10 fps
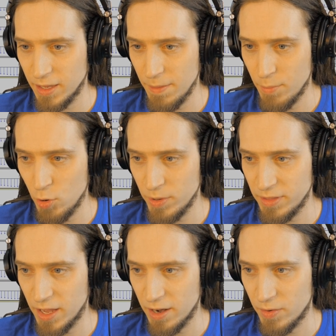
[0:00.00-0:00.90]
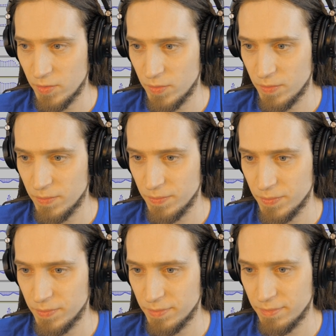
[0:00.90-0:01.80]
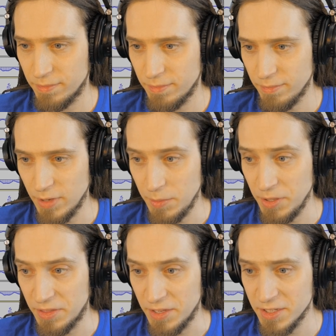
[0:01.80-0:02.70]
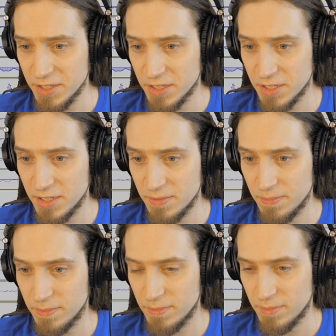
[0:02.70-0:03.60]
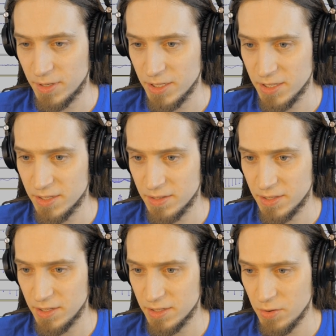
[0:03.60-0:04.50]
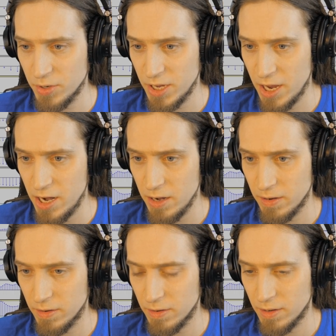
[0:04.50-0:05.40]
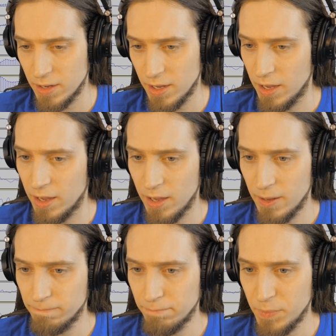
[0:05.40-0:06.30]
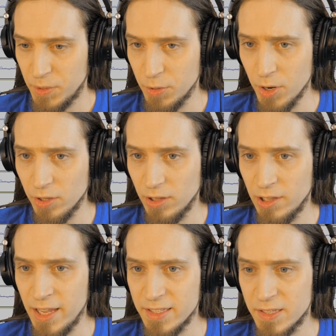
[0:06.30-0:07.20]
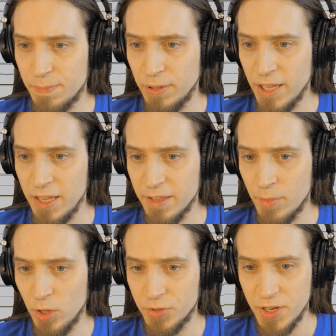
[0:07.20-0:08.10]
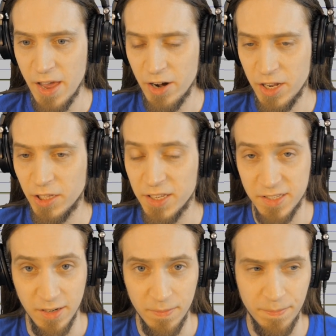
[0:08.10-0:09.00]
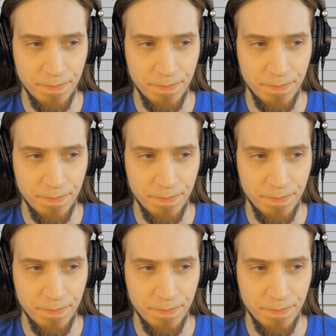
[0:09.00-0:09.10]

a moment that maybe this is okay. You know what? Let's play them all together and listen.